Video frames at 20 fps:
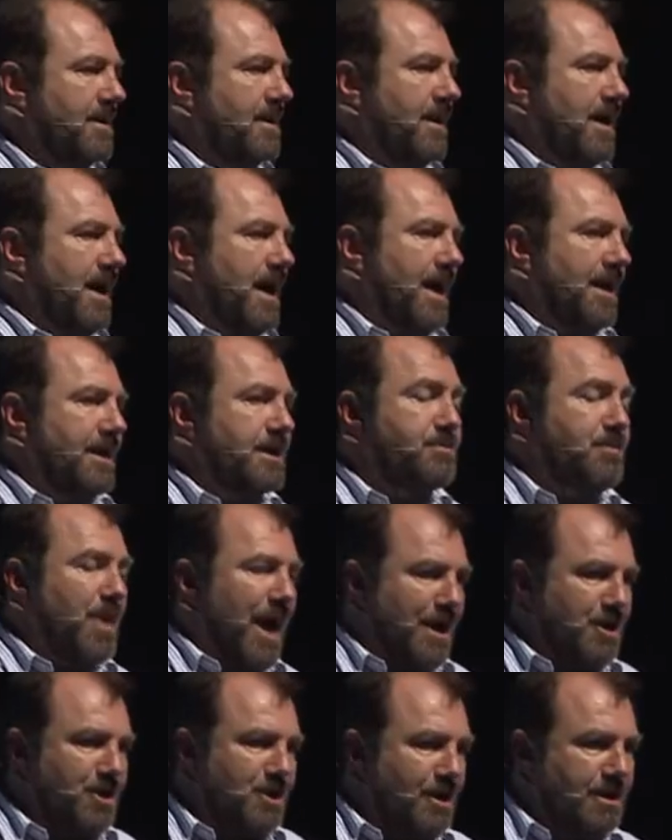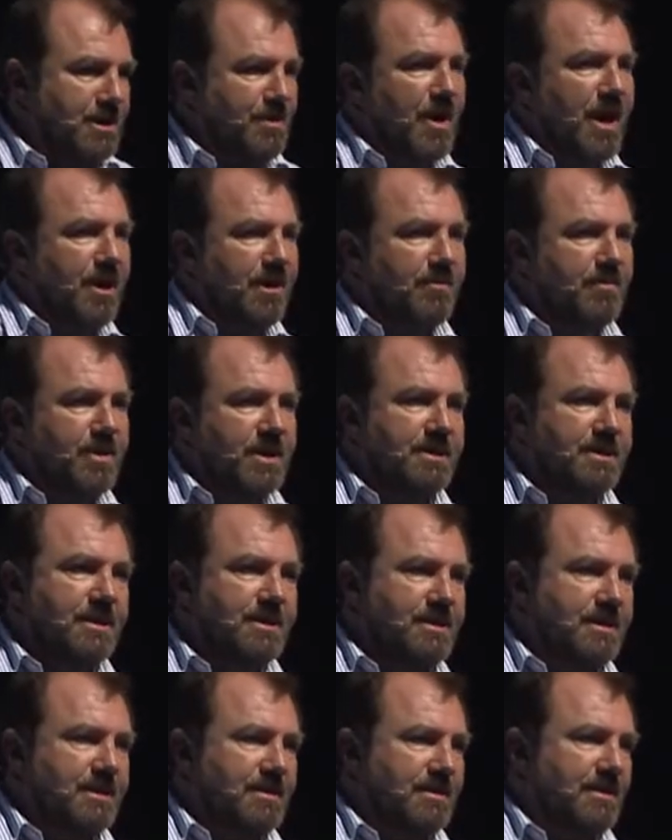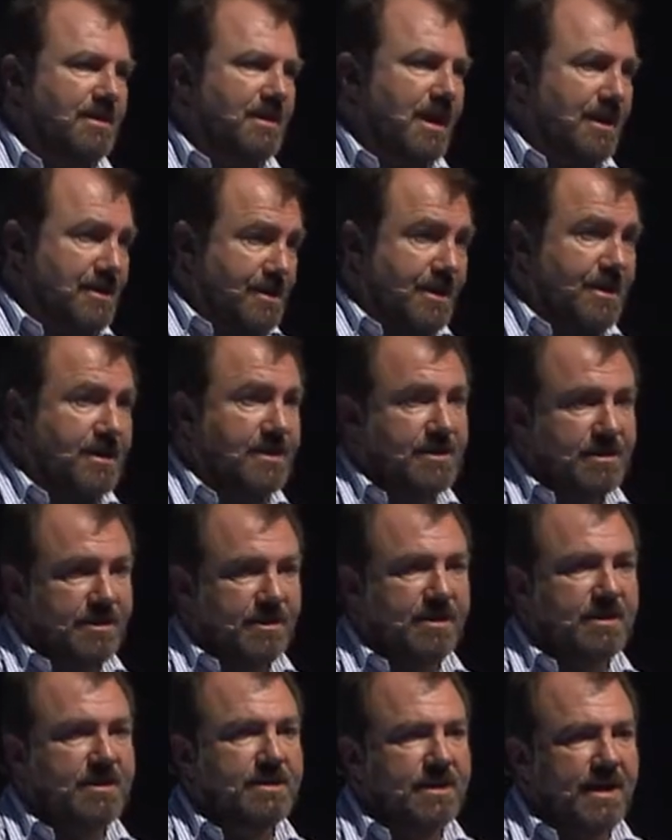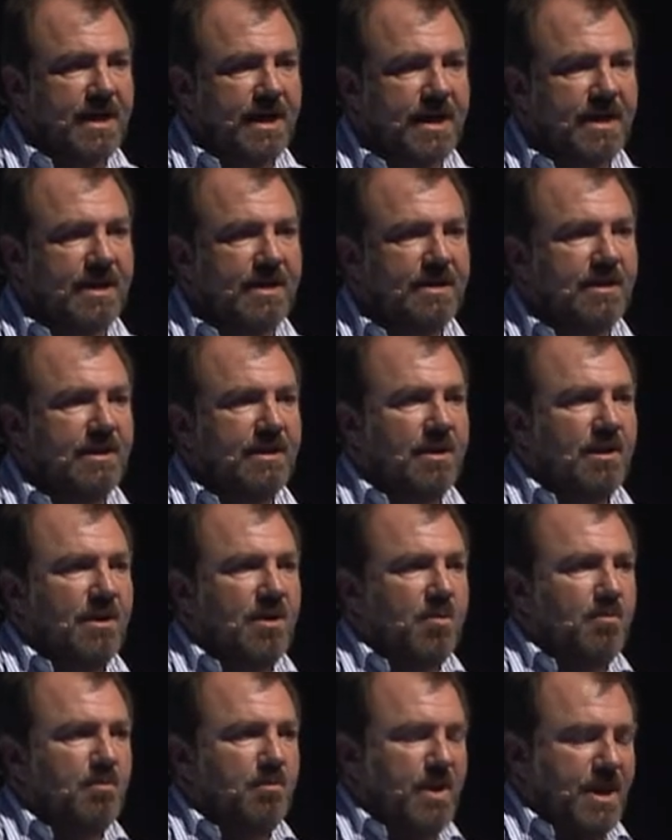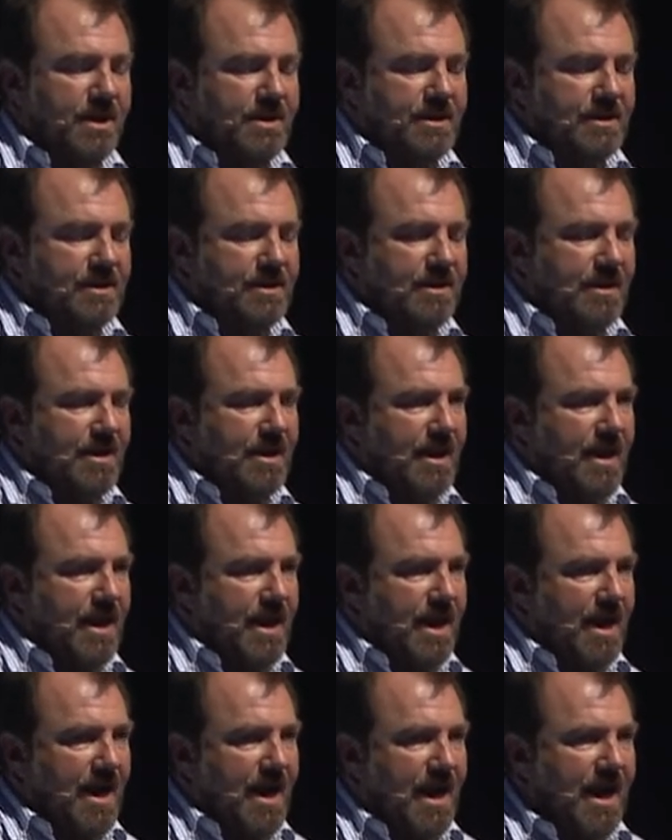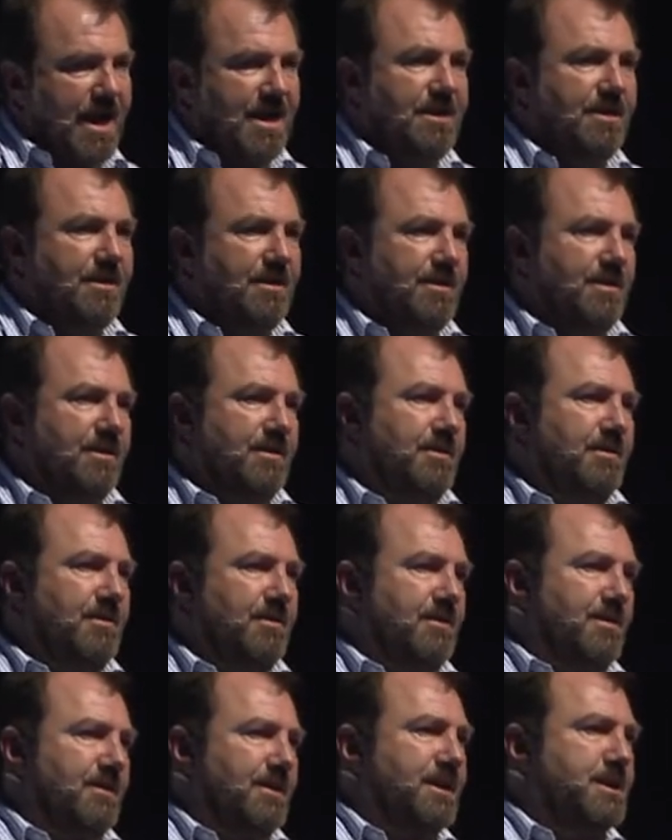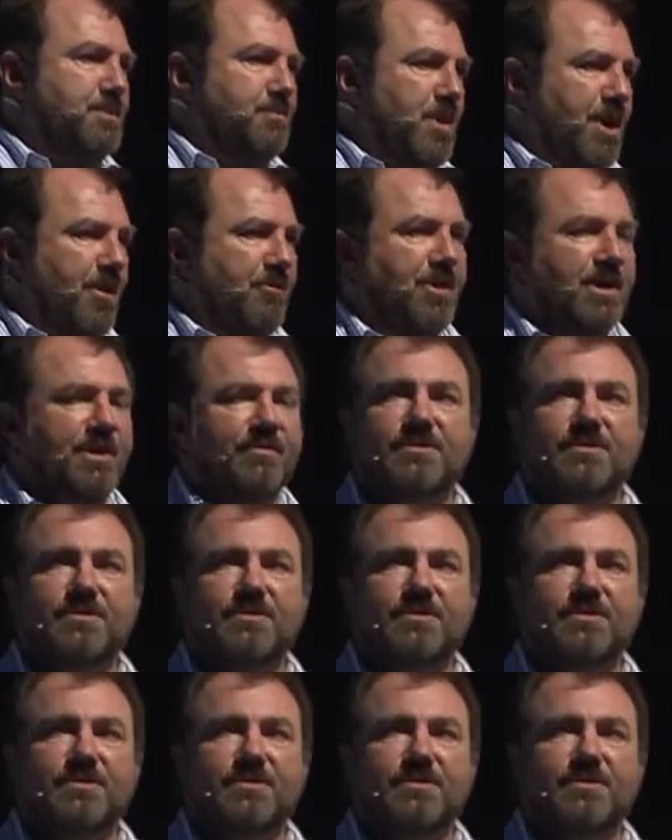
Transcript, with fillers: and is passionate about the business, as he is to this day. But in this period of